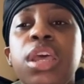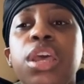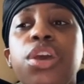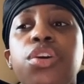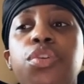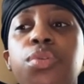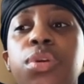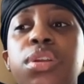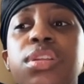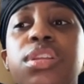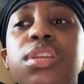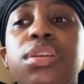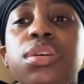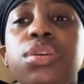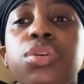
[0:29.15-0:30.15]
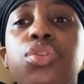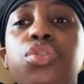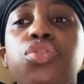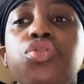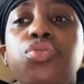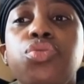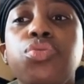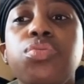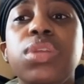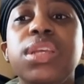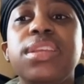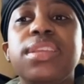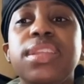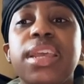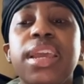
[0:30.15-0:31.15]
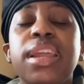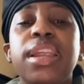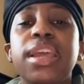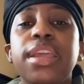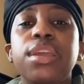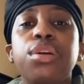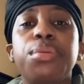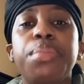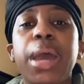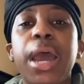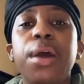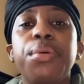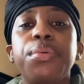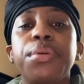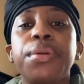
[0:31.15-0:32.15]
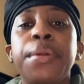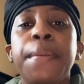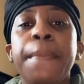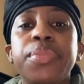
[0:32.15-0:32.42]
in order to truly stand in your power,